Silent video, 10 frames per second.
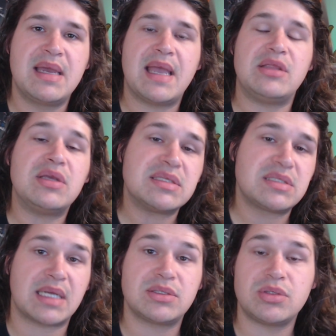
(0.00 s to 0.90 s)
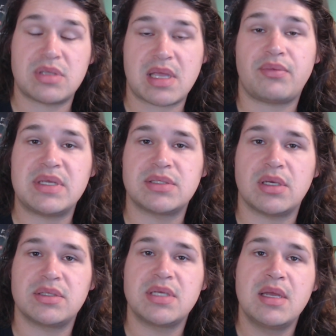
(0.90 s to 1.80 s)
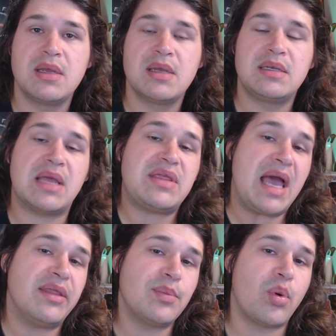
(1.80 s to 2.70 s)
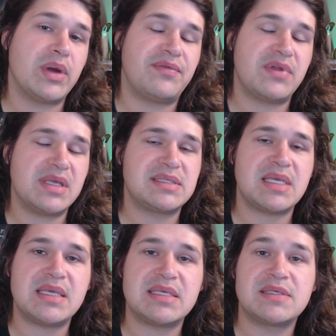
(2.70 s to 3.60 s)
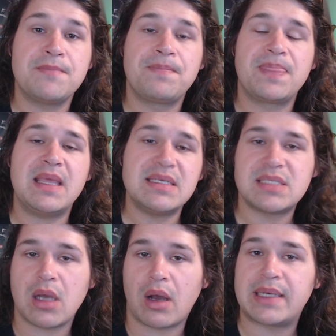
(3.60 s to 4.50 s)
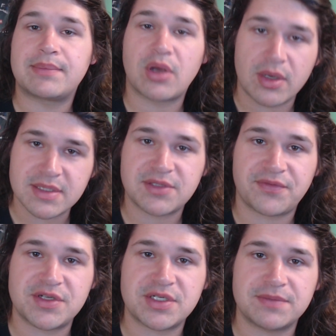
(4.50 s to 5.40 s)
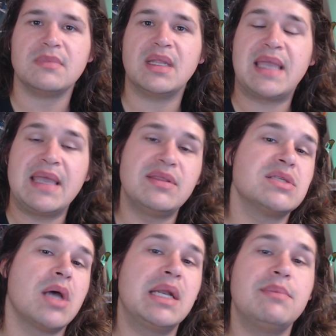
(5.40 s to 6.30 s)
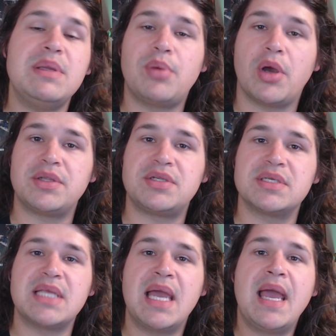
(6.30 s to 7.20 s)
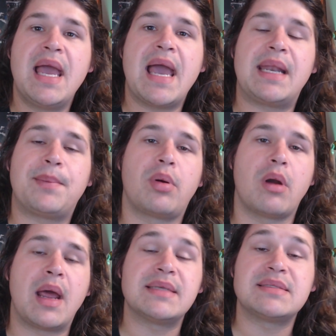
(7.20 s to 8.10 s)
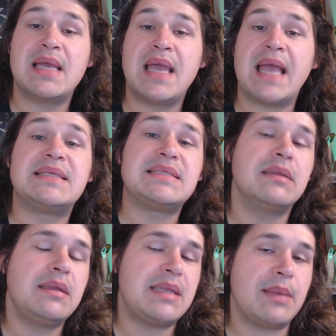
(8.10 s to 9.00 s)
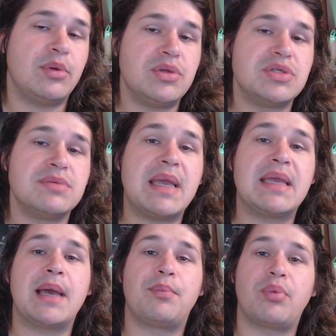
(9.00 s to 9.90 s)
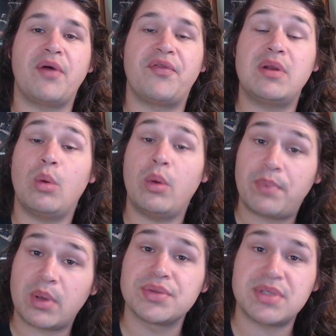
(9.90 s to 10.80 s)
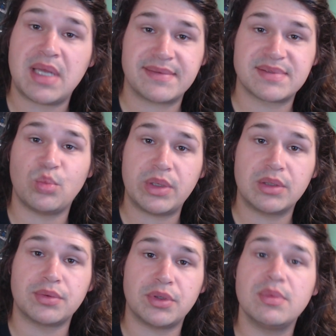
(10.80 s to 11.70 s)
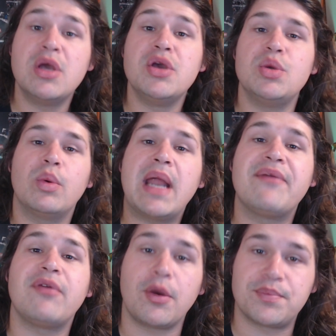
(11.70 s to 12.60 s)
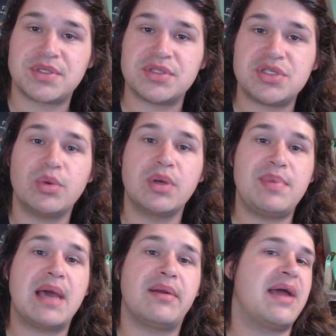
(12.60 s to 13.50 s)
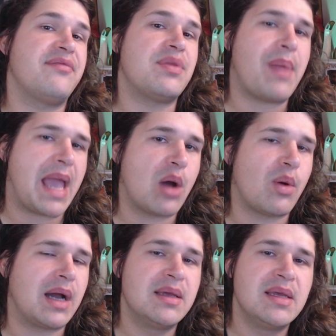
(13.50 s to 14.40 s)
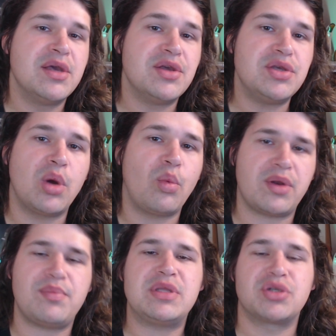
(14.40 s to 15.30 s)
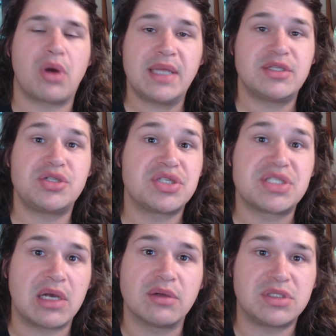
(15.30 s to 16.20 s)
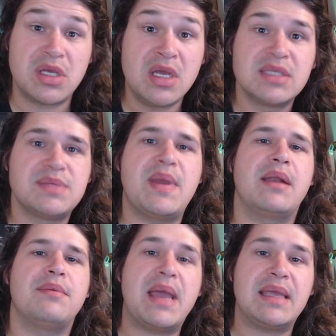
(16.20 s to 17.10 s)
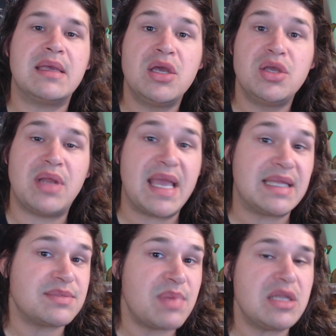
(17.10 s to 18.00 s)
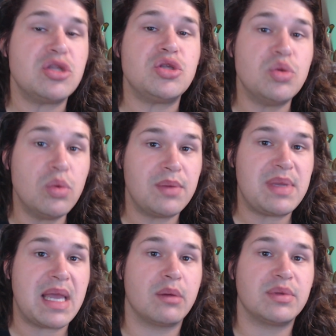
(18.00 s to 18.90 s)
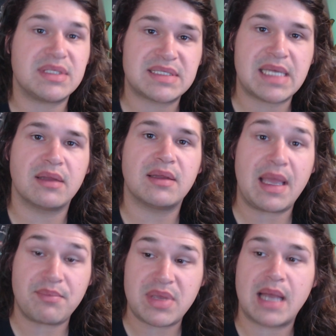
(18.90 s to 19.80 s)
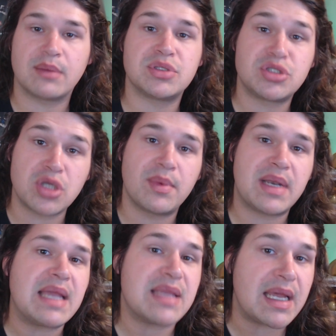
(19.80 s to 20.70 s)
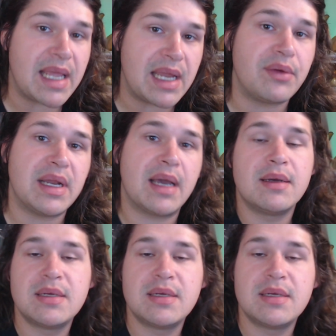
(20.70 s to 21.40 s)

And you can start to do that research. Now, the other point for this is is the item cost efficient? Can this item be purchased at a price and still enable you to make a profit, but also have some wiggle room? You want to have options, you want to be able to have the power. You don't want to be trying to just sell to, to be able to make you know, ends meet. You want to be able to sell and be able to dominate that area.